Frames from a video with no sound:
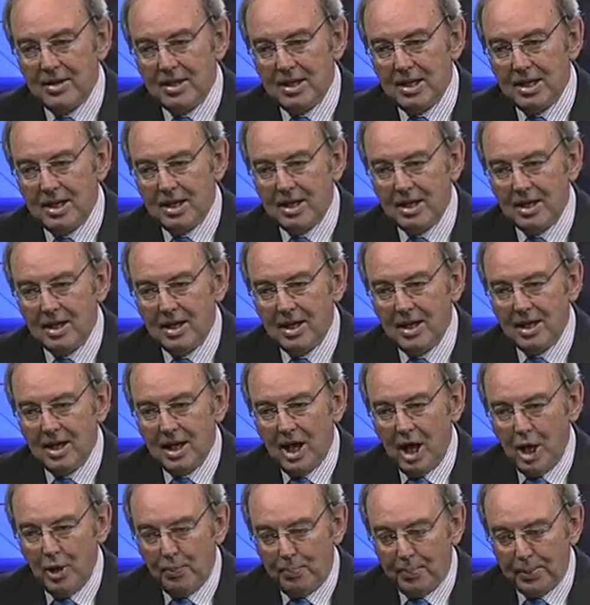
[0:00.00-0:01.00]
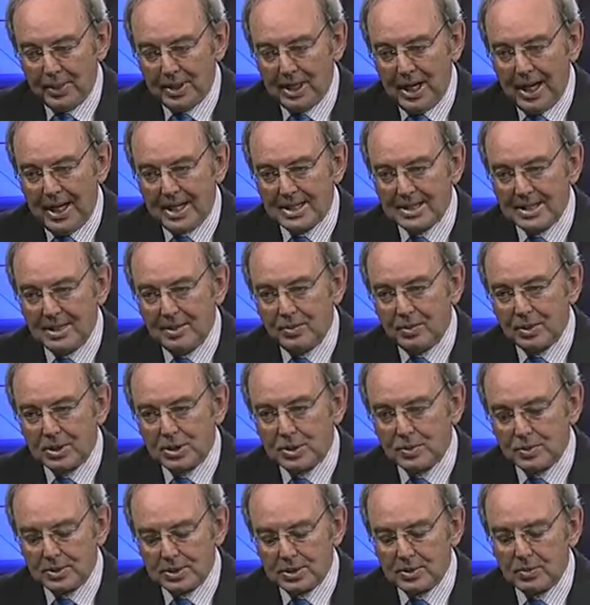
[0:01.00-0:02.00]
the open letter,
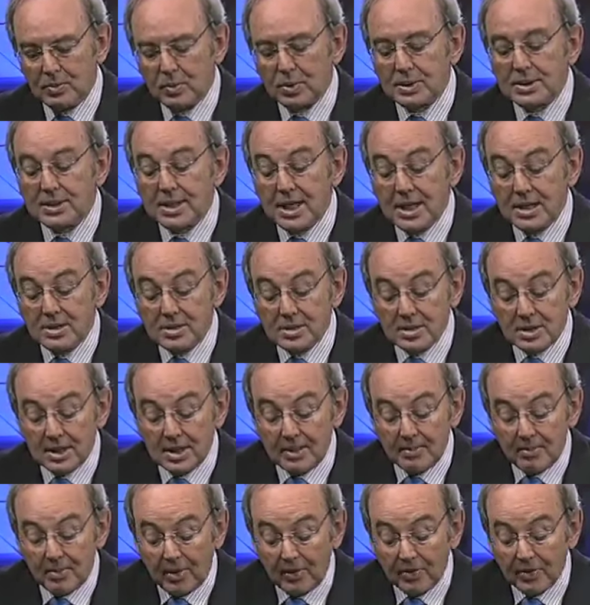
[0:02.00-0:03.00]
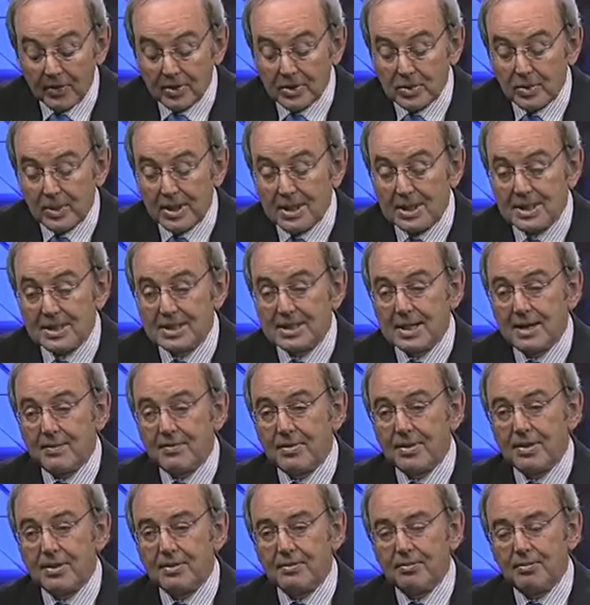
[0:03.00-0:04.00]
which was sent to him on the
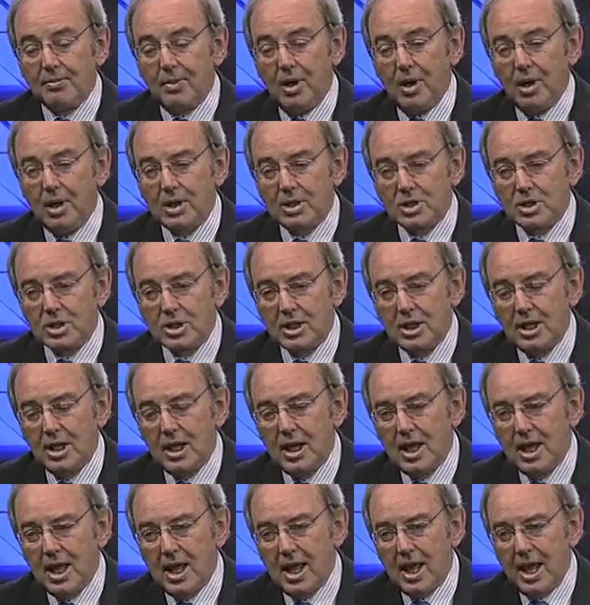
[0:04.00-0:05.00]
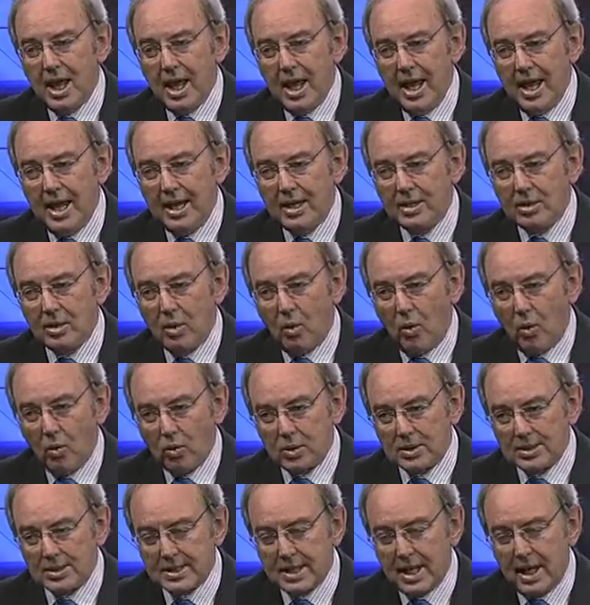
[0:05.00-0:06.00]
27th of March, and
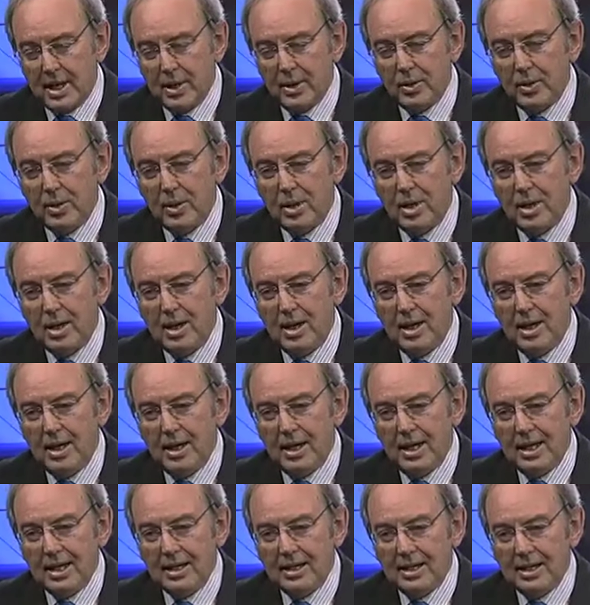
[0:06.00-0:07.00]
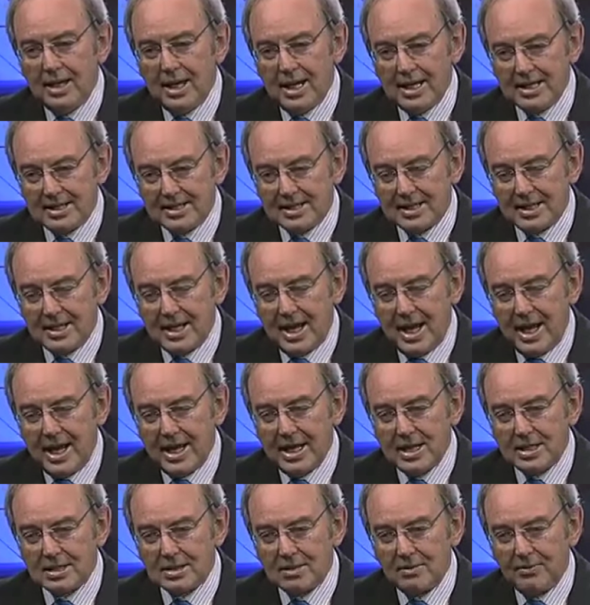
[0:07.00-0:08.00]
also in
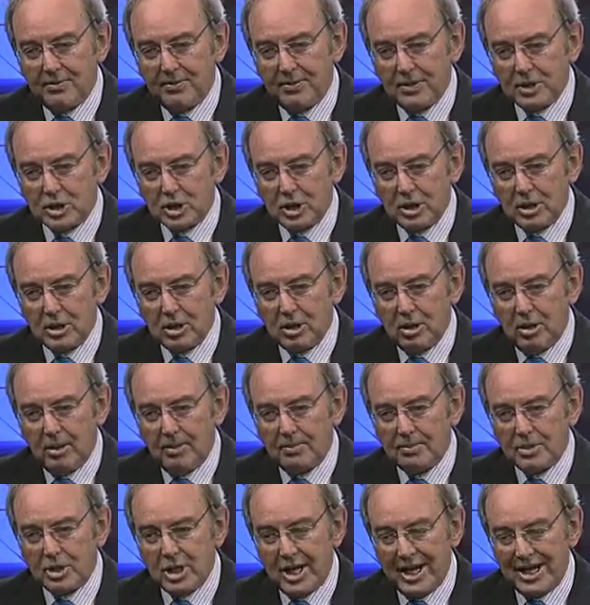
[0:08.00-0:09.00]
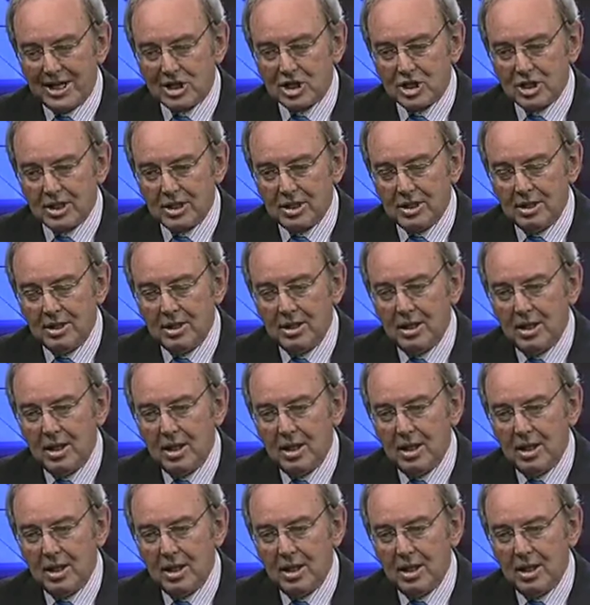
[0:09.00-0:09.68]
yesterday's official objection